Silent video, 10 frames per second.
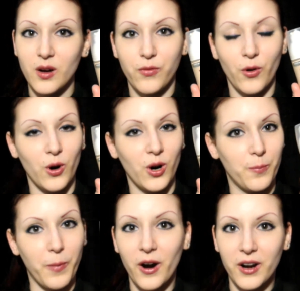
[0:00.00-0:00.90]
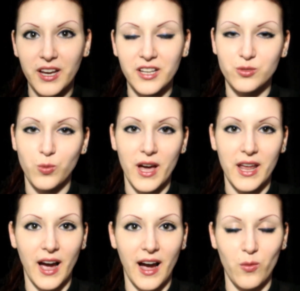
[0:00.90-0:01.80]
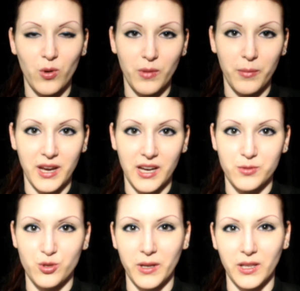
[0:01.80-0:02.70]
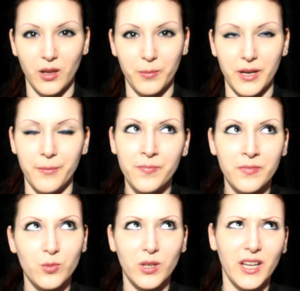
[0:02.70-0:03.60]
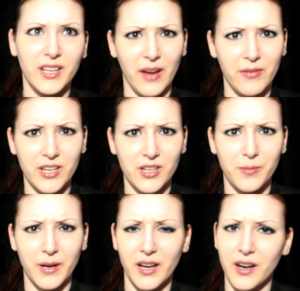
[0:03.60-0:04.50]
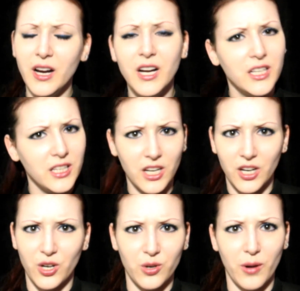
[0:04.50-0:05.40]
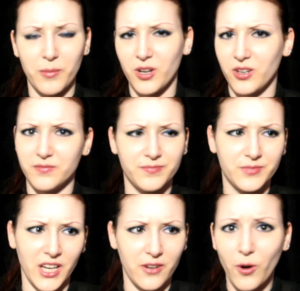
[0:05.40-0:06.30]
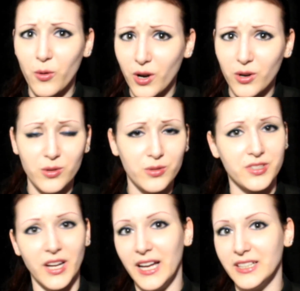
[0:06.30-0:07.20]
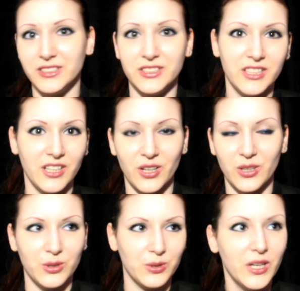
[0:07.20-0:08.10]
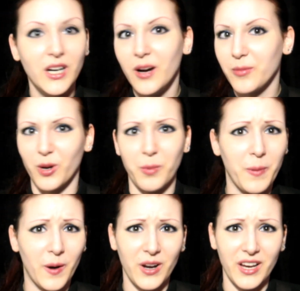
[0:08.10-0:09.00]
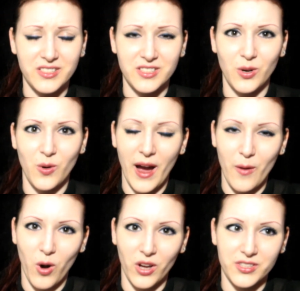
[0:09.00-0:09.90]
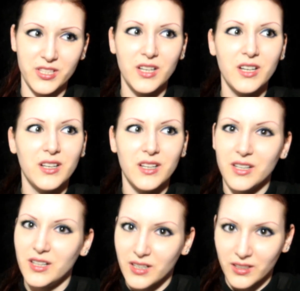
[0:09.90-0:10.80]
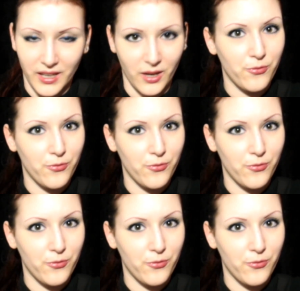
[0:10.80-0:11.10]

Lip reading: for parties when I want my makeup to be a little bit, well, not heavier, but you know, I'm gonna take photos and you know, I'm gonna be partying, so I want like a